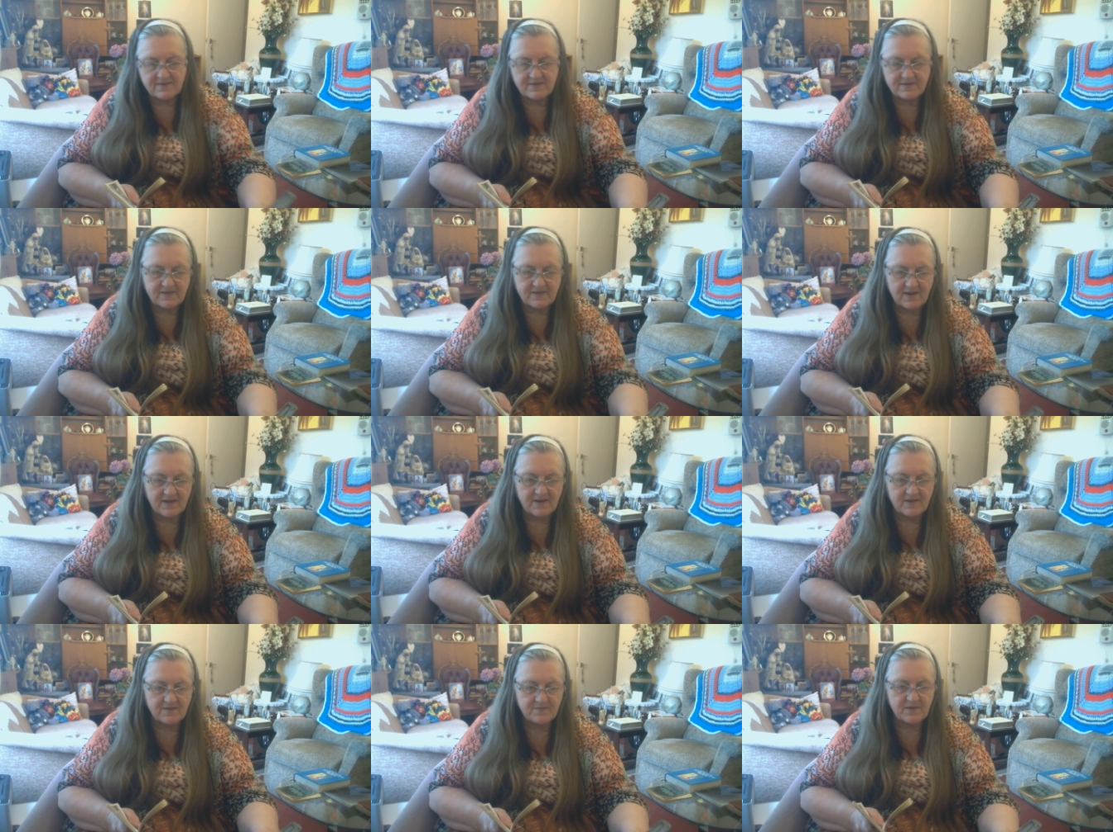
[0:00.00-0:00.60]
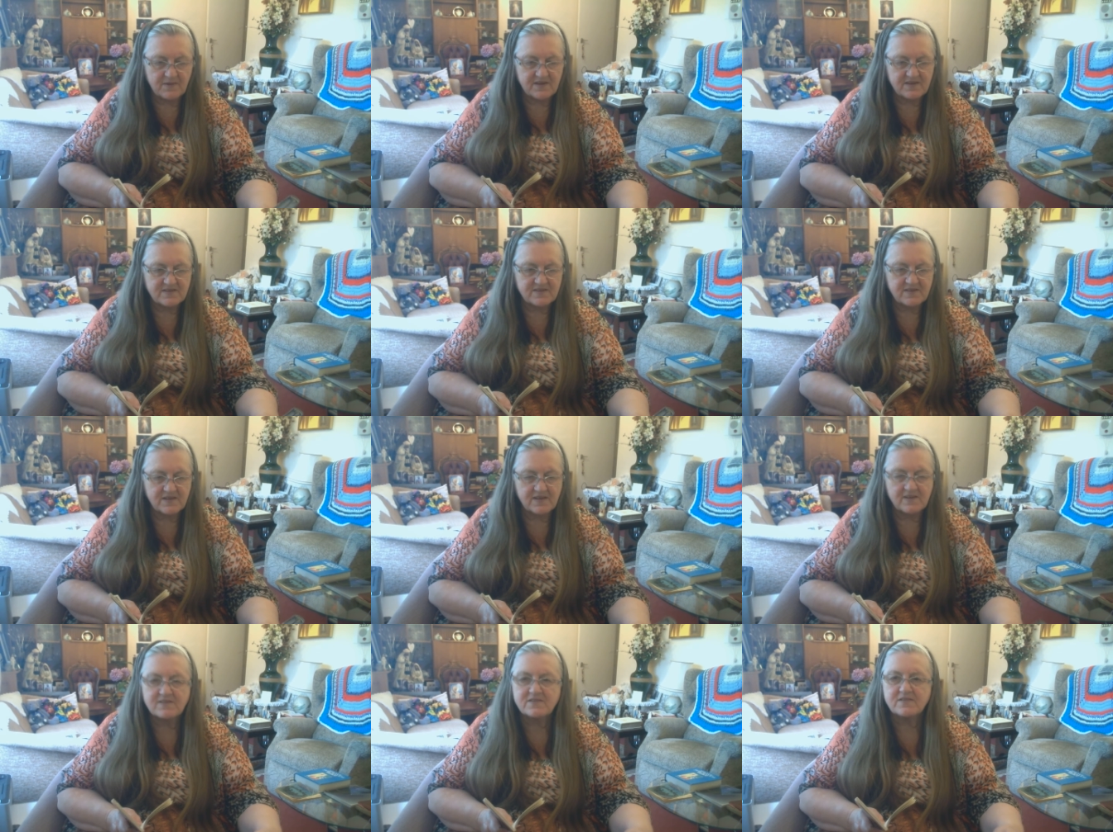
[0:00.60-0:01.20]
Daily
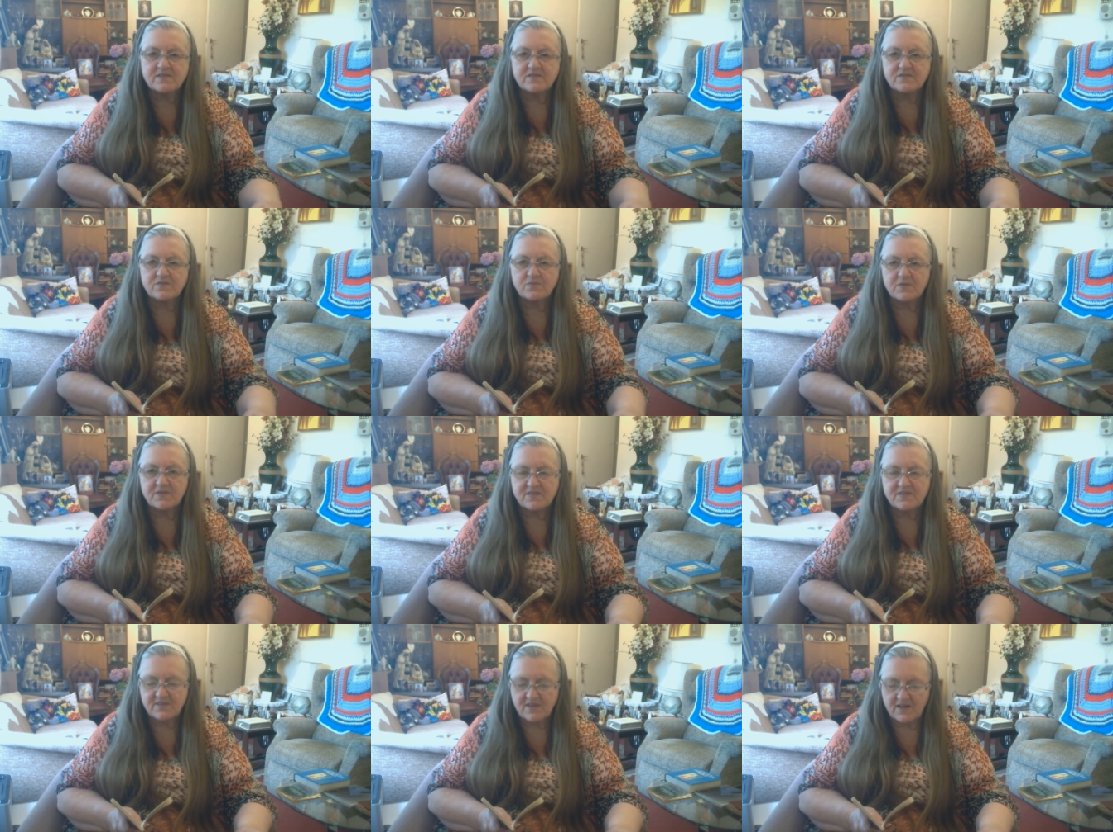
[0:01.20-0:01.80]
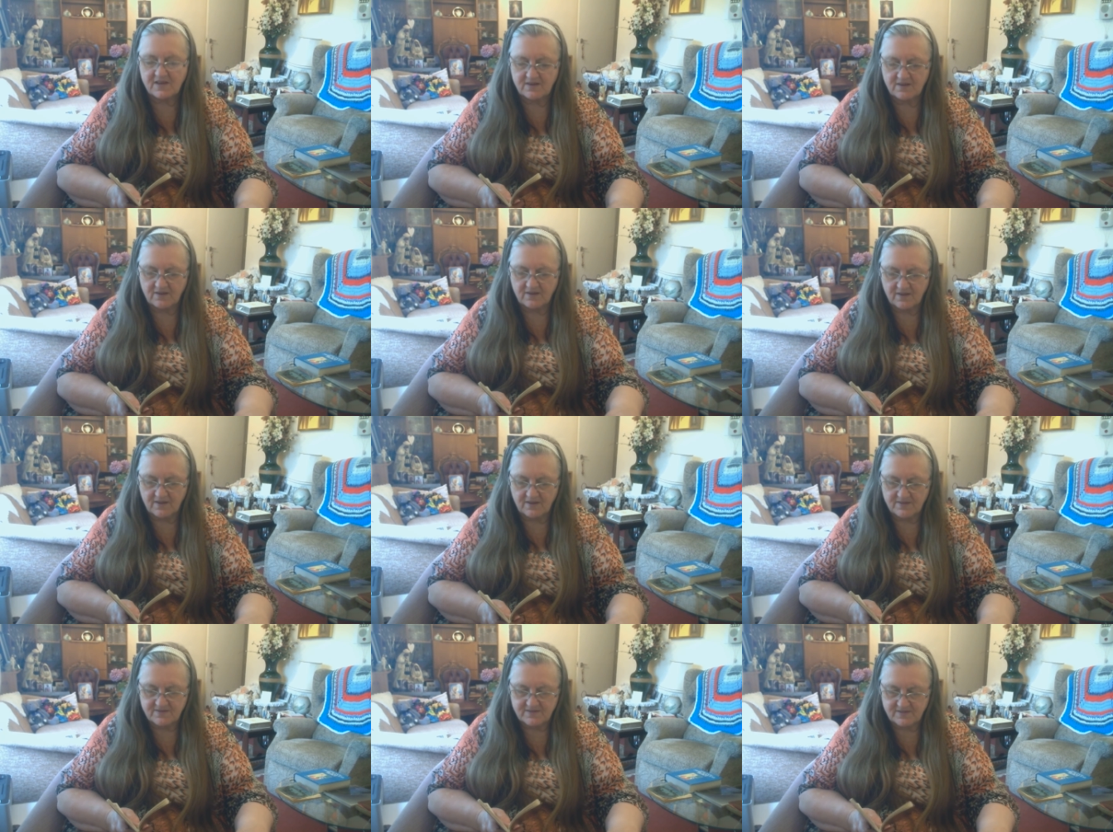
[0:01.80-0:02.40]
Meditations with St.
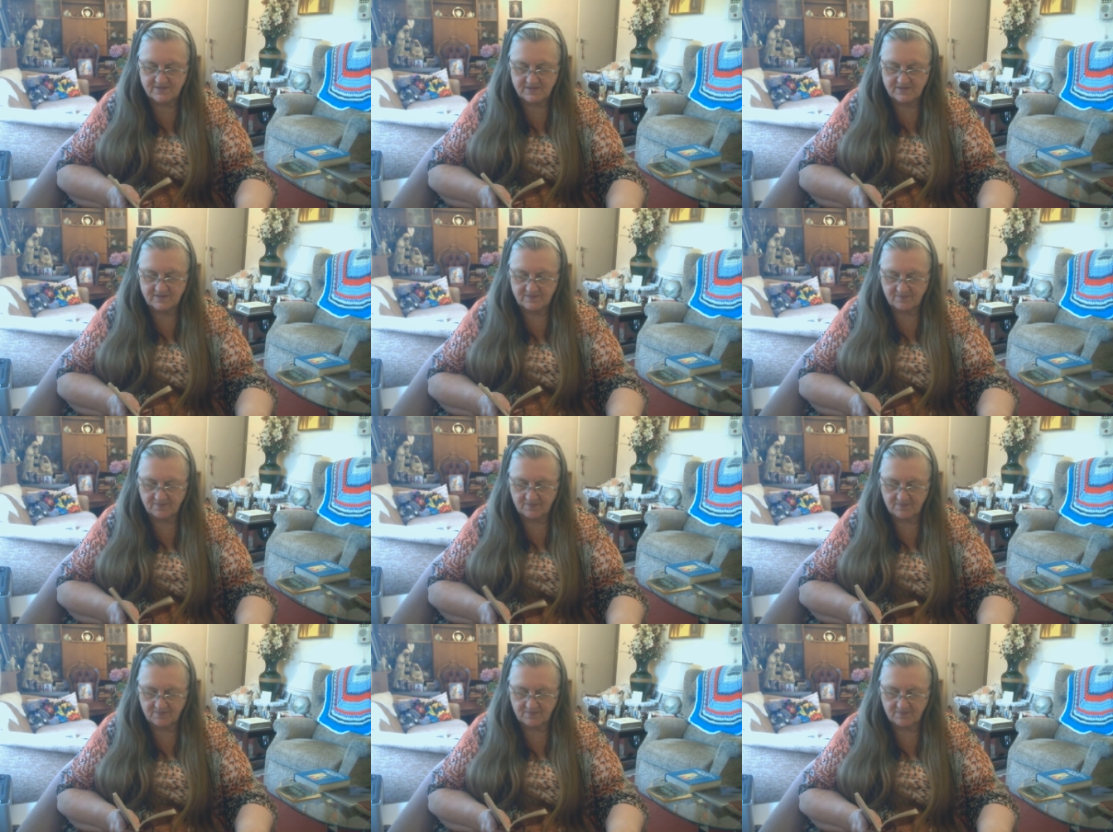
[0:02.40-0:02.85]
Augustine.